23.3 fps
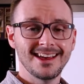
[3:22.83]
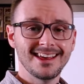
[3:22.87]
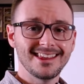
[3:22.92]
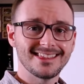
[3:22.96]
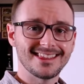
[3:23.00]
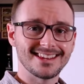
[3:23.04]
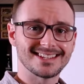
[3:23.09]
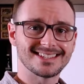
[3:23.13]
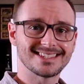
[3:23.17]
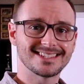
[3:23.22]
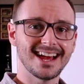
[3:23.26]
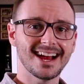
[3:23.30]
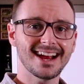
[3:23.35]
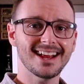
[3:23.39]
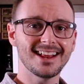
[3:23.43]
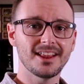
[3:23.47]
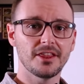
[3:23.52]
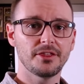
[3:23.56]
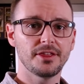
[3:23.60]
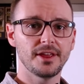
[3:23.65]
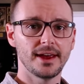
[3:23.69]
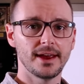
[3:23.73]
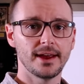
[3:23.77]
The
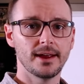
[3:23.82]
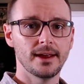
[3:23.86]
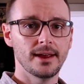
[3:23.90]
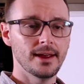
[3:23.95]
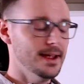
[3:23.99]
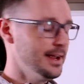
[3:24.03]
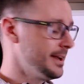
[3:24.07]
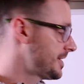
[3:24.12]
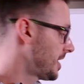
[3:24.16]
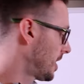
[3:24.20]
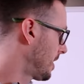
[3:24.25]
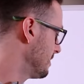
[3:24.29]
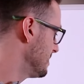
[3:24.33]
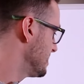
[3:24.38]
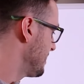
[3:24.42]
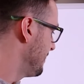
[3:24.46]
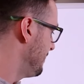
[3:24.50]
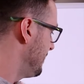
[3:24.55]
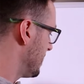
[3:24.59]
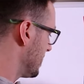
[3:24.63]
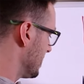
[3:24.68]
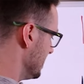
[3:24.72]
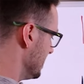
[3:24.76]
second thing in terms of your